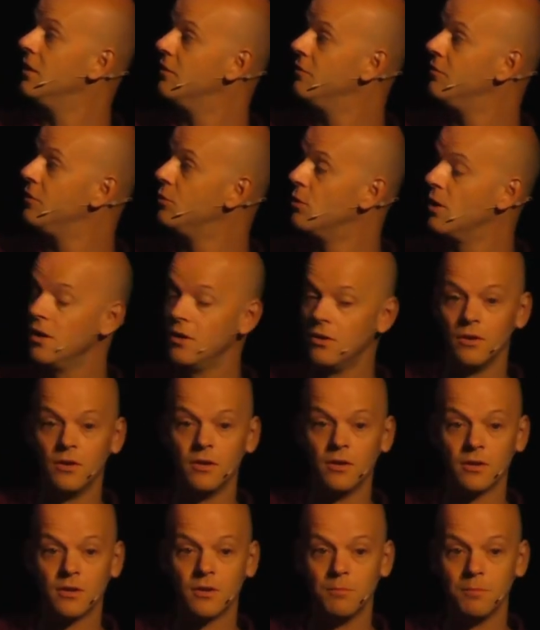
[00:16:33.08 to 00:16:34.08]
if you run on
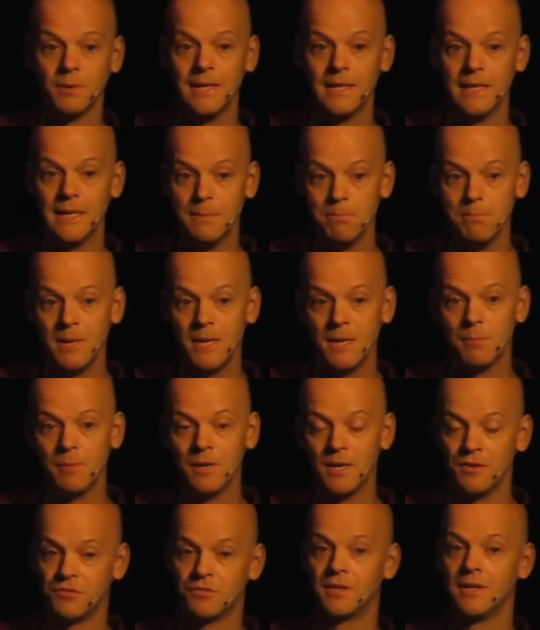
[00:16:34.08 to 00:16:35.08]
a completely
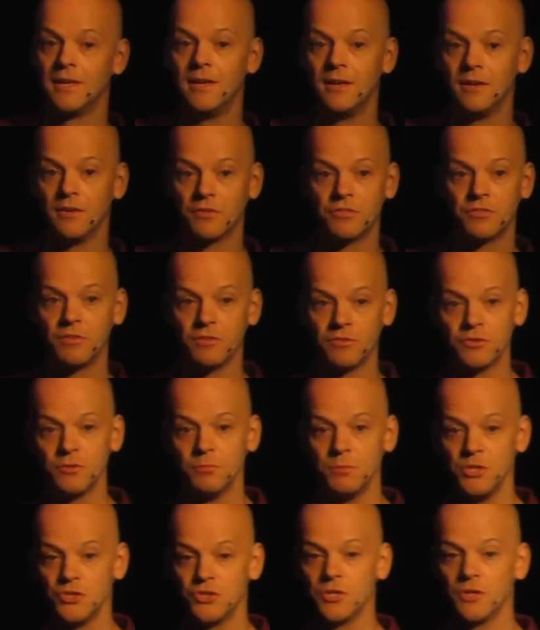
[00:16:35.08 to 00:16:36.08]
minimalist Linux
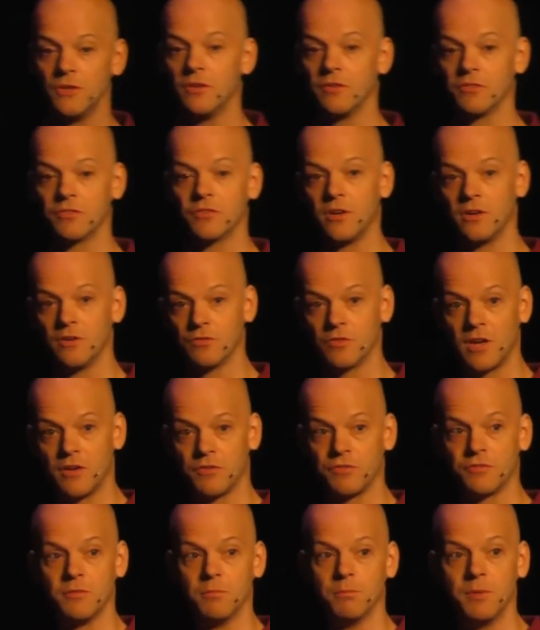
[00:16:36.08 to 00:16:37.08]
distribution that's kind of
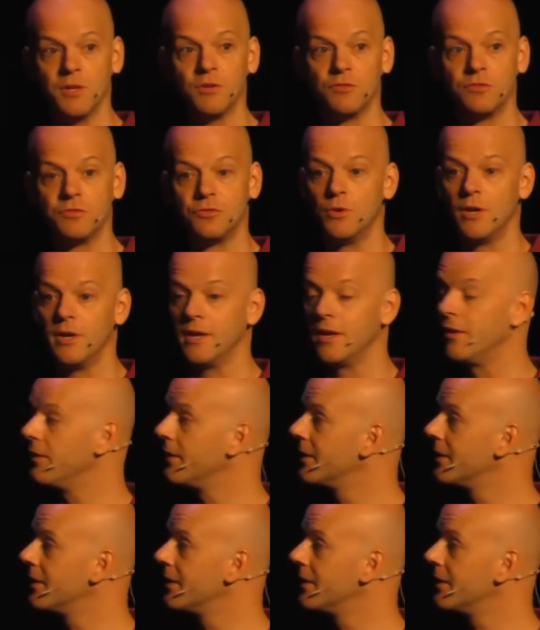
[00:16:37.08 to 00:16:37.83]
custom built for running